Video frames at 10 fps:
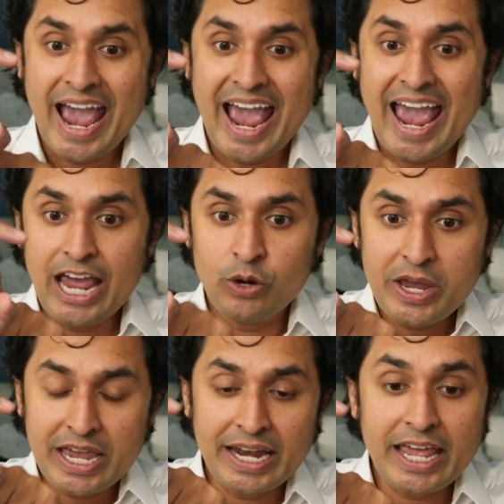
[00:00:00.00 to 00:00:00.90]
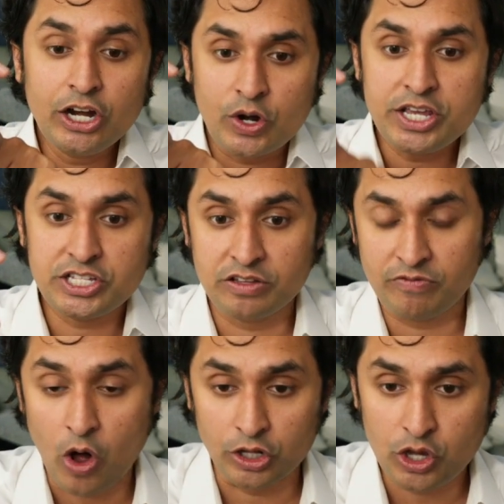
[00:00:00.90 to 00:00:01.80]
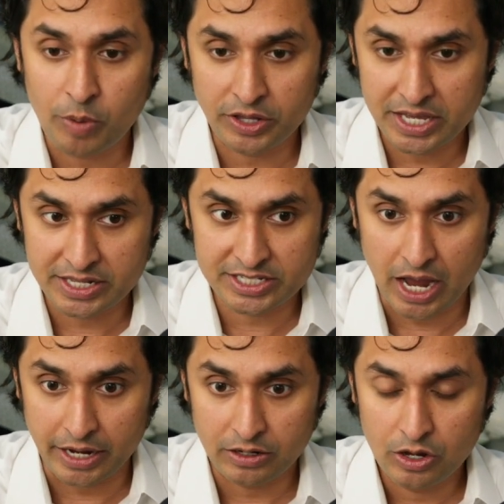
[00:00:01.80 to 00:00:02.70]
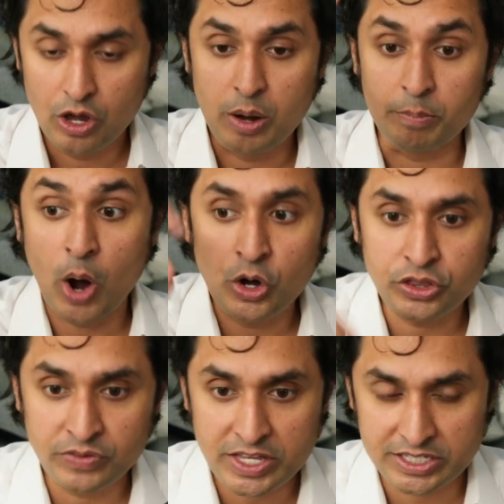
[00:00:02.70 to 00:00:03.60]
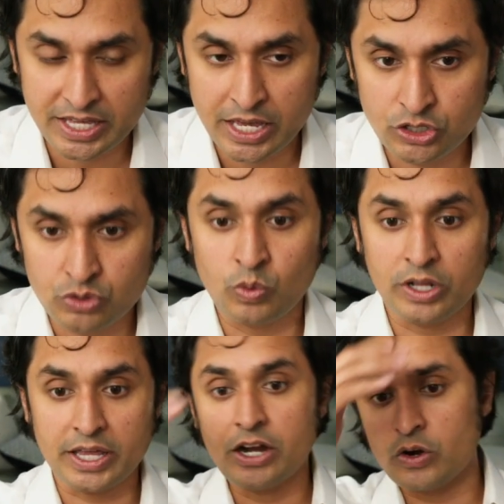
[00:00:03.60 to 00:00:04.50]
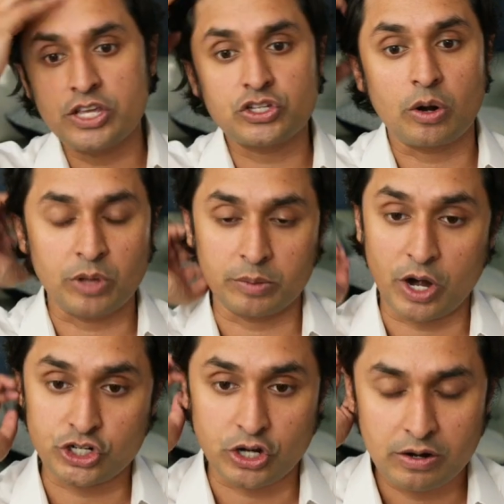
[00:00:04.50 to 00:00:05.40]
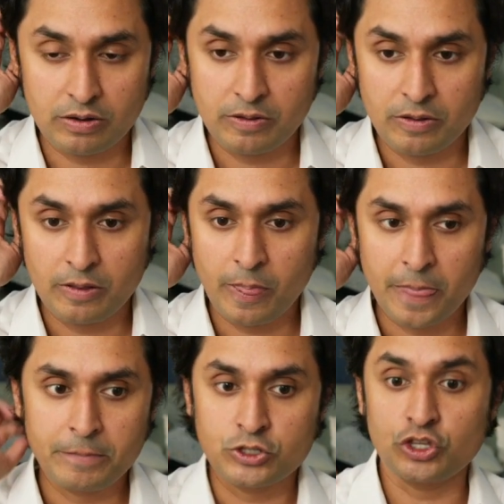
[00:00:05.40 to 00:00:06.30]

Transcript: And we can increase the volume on the inside. both of these things will increase our blood pressure. So the